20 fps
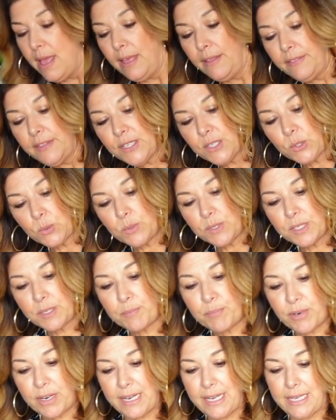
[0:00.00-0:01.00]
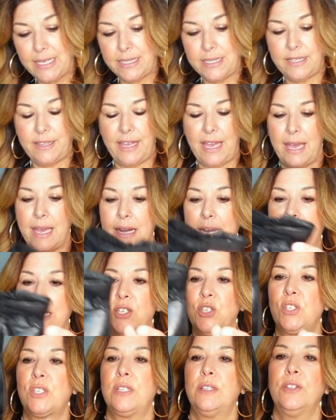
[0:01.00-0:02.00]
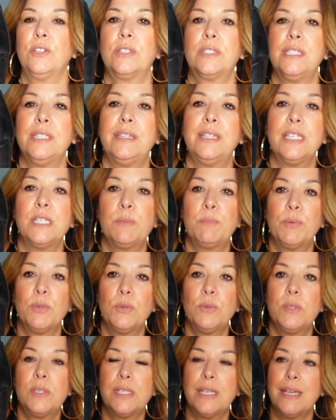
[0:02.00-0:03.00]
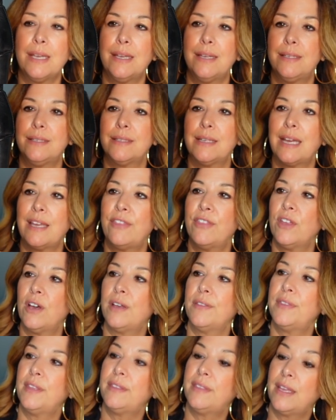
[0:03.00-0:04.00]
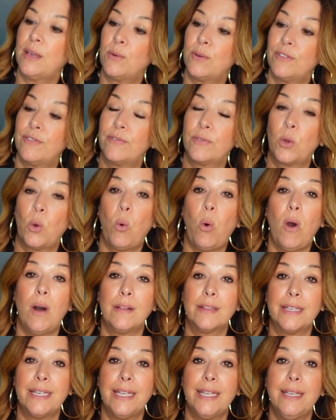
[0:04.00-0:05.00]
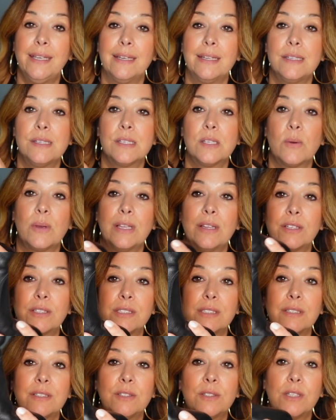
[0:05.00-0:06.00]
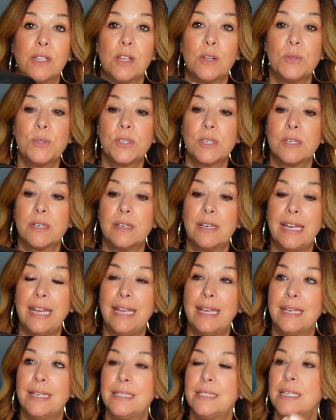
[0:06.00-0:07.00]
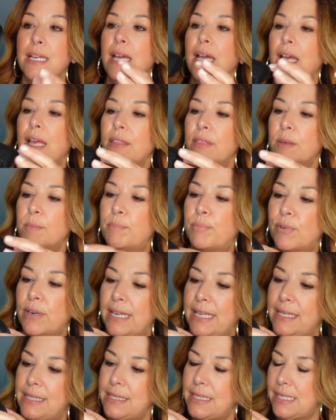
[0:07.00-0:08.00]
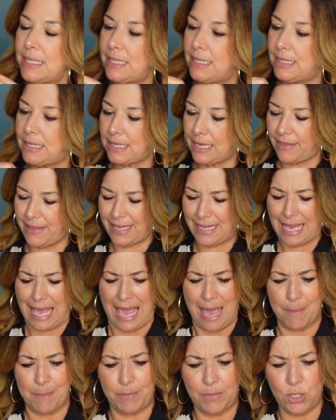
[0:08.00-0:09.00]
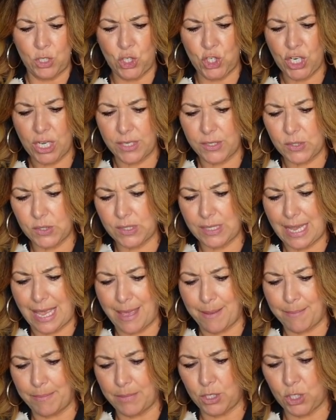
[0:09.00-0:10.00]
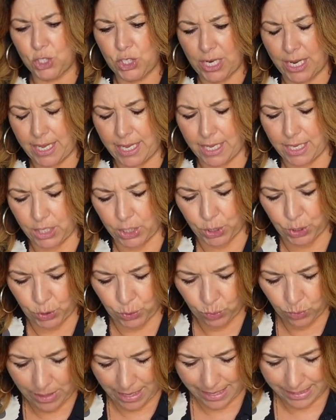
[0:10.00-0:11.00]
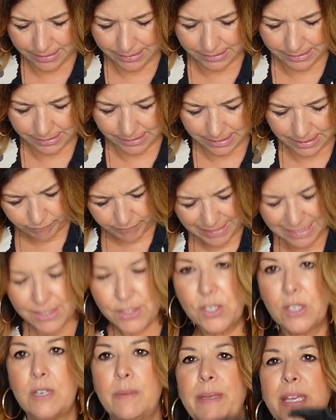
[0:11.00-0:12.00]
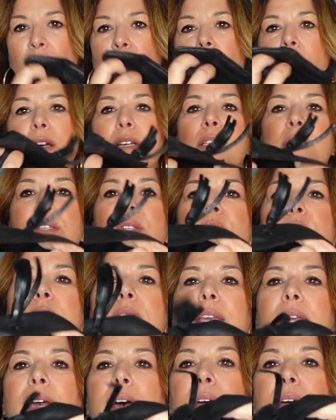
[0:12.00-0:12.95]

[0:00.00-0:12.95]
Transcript: This was a brand that I just looked at these boots and I thought that they were quality. And so I looked a little closer, and the brand is, I think, M J U S, M J U S. It's gonna be hard to see.